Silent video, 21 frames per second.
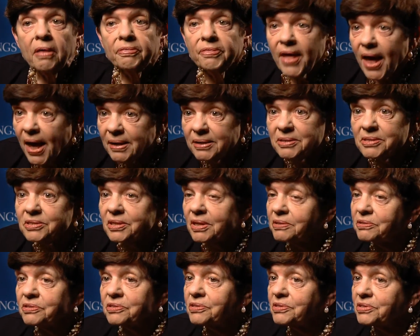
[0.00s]
That is
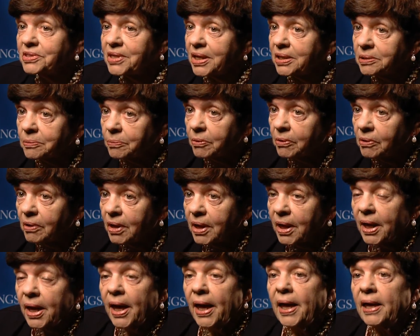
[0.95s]
unsustainable,
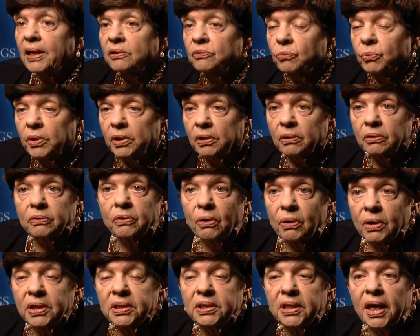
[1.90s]
and we are
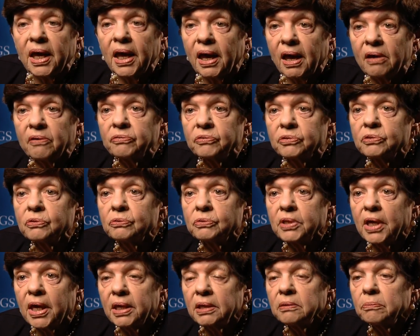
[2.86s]
going to have to
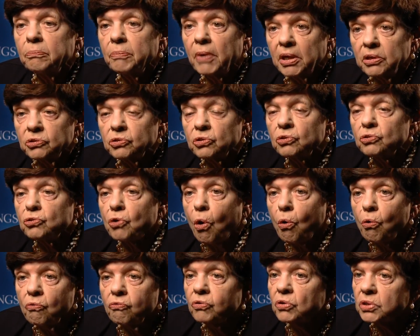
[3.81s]
take measures
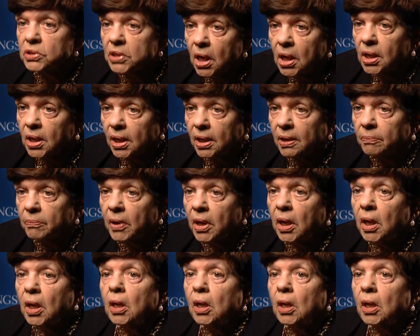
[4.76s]
over time